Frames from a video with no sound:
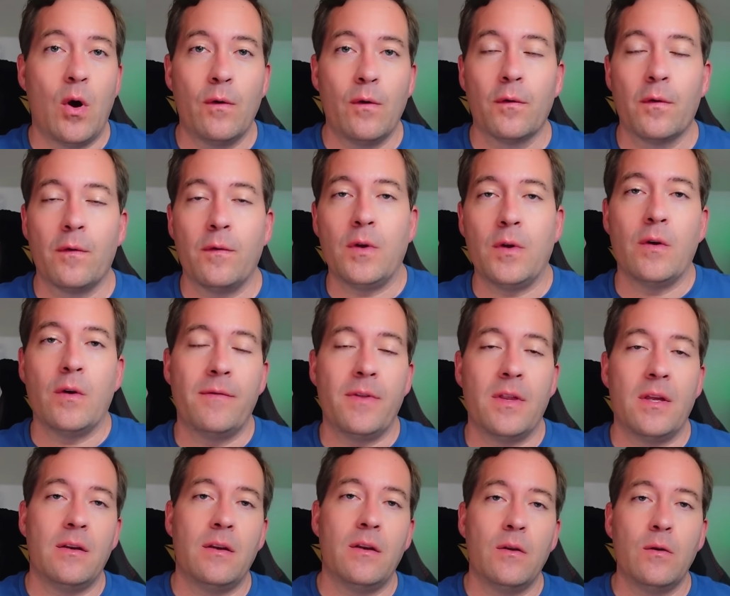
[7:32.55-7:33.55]
overview of
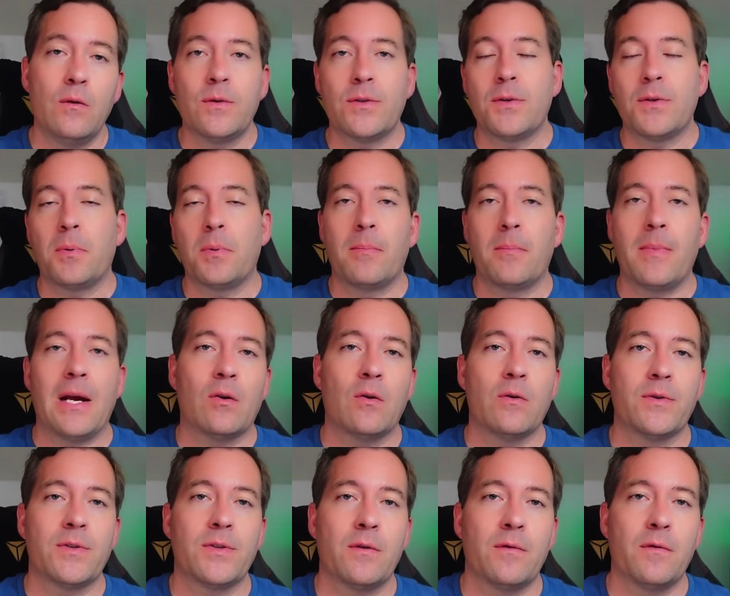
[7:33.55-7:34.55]
the new
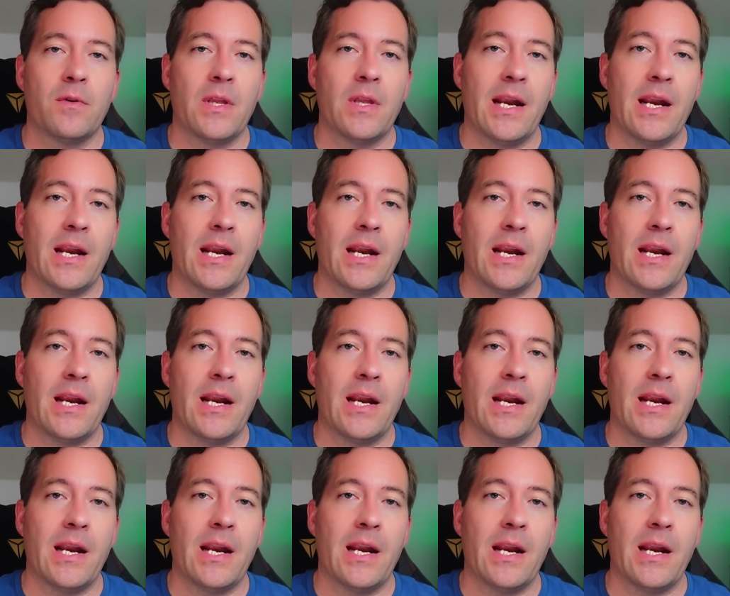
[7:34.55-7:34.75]
Supermicro server